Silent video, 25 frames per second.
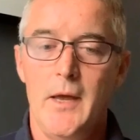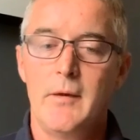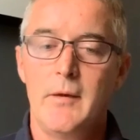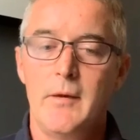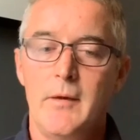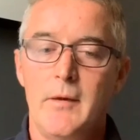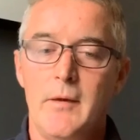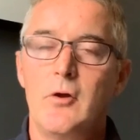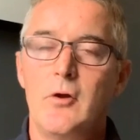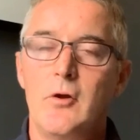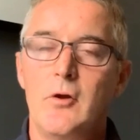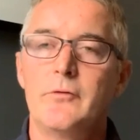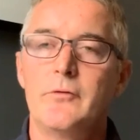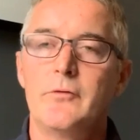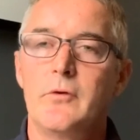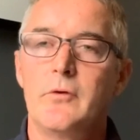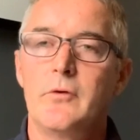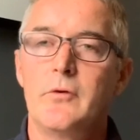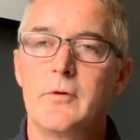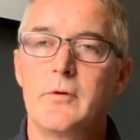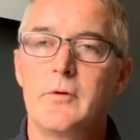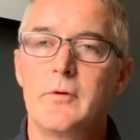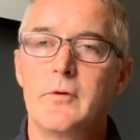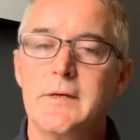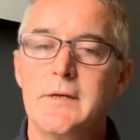and also
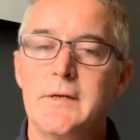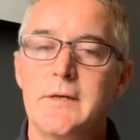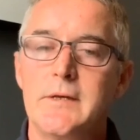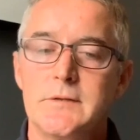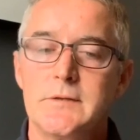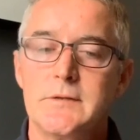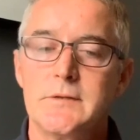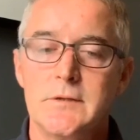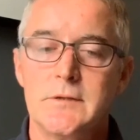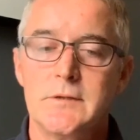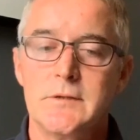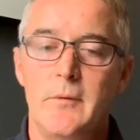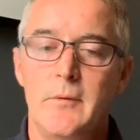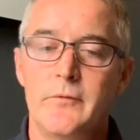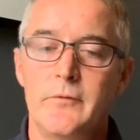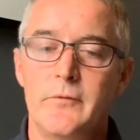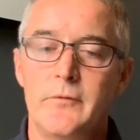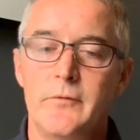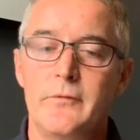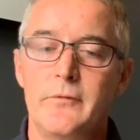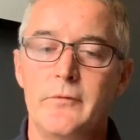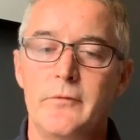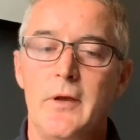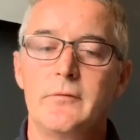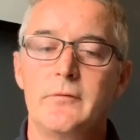the latest in terms
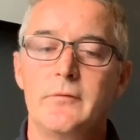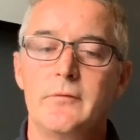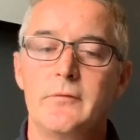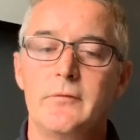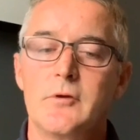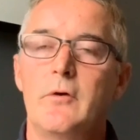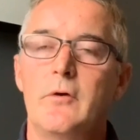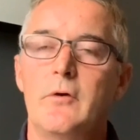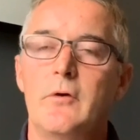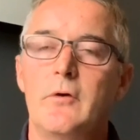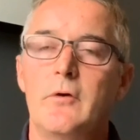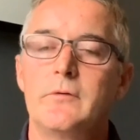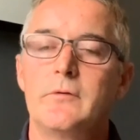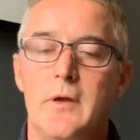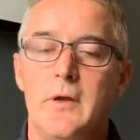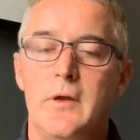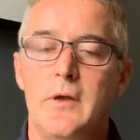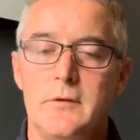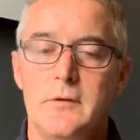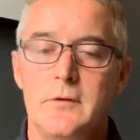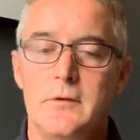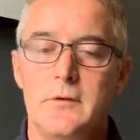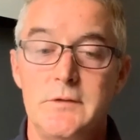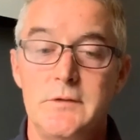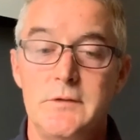of sales
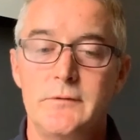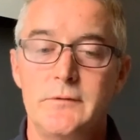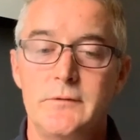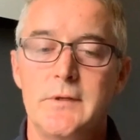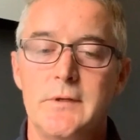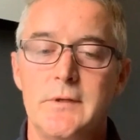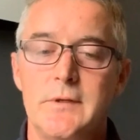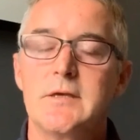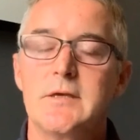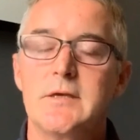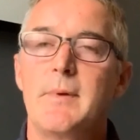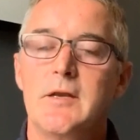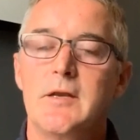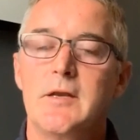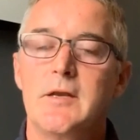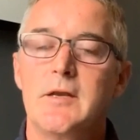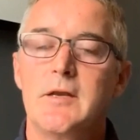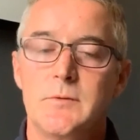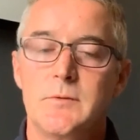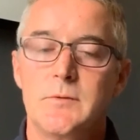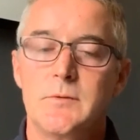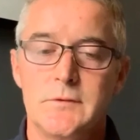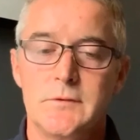and case management.